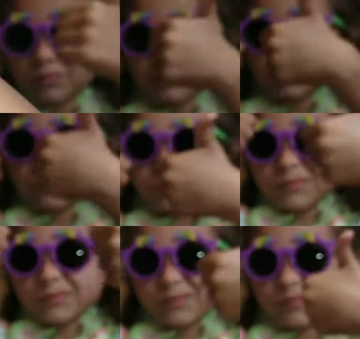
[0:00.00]
That is the
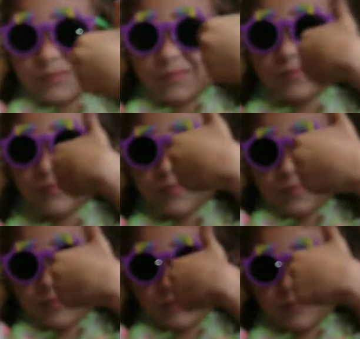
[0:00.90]
worst cut
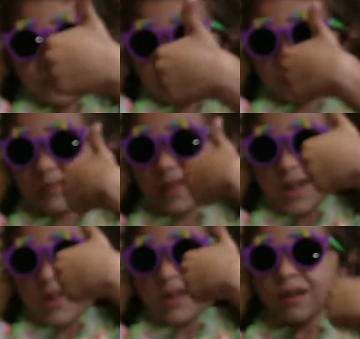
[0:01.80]
card I have ever
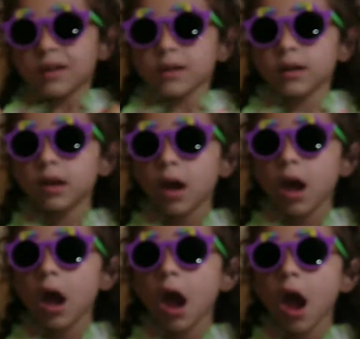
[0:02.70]
seen.
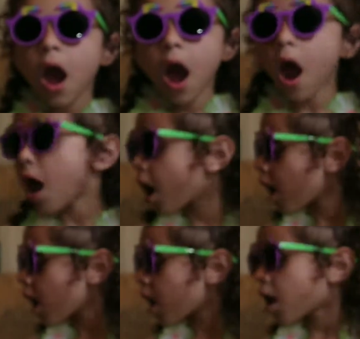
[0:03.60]

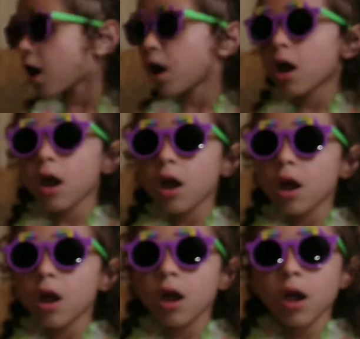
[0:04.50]
Oh, it's a
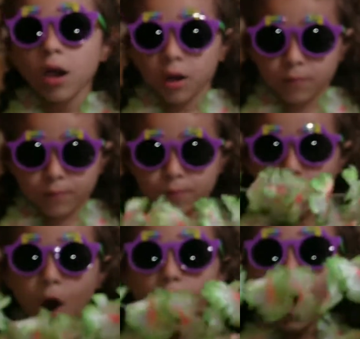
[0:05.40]
drizzle.
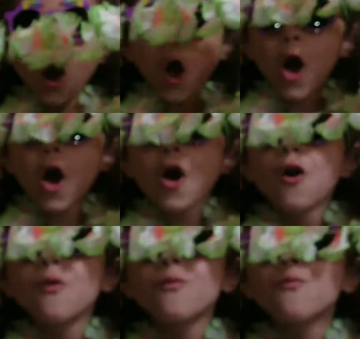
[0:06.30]

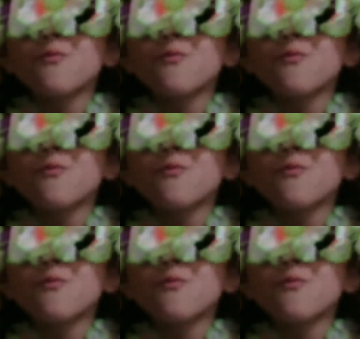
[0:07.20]
I was just